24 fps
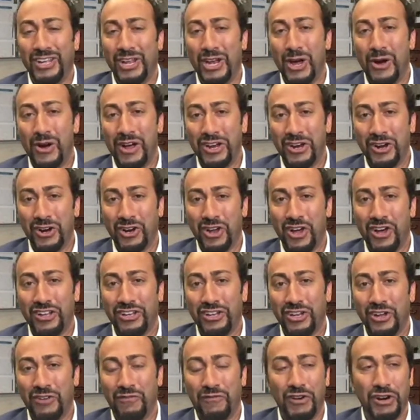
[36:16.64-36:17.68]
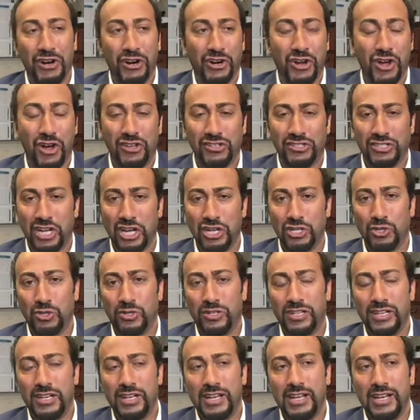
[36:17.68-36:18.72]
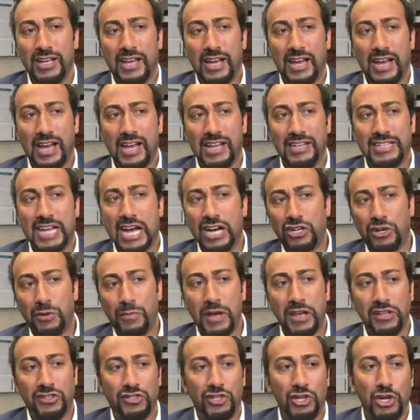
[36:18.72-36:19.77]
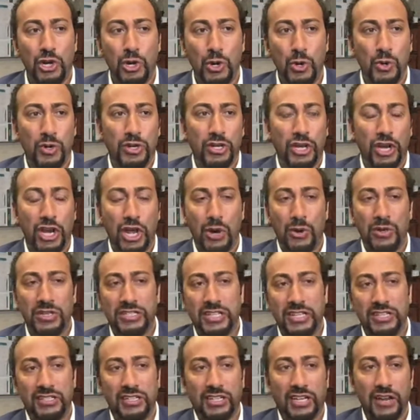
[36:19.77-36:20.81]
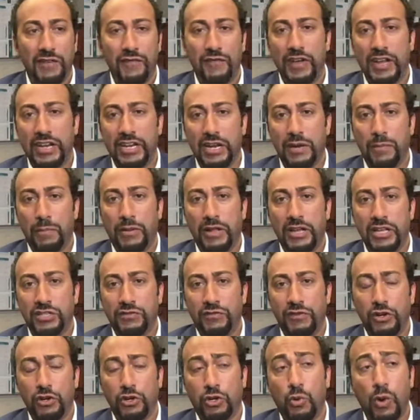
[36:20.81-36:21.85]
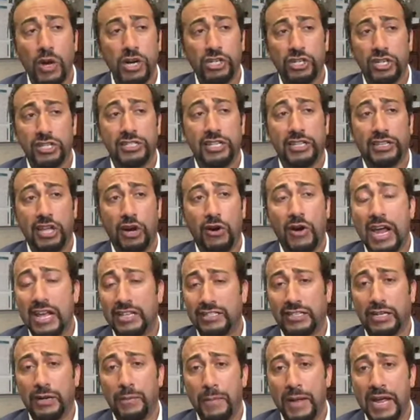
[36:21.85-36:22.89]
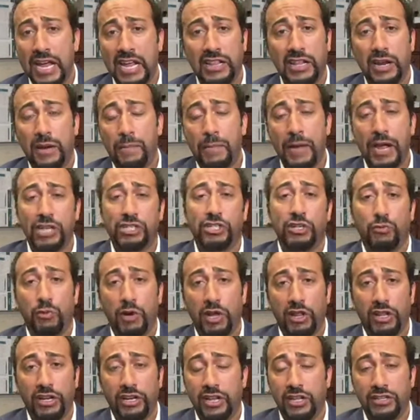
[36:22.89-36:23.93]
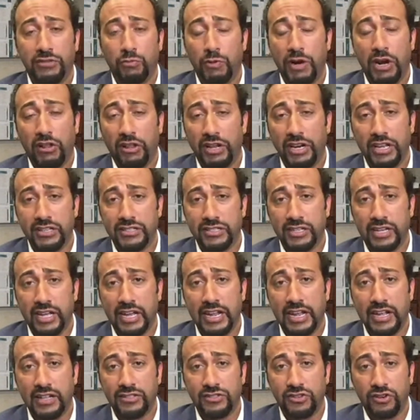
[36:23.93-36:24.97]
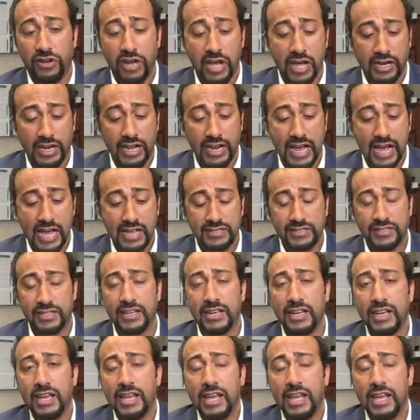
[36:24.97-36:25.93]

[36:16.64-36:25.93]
you know, on your call, you know, for your call schedule. Uh, Dr. Basu, you know, is this a convenient place for you? Questions that they're asking me that a patient rarely do, rarely doesn't get answered, uh, get asked.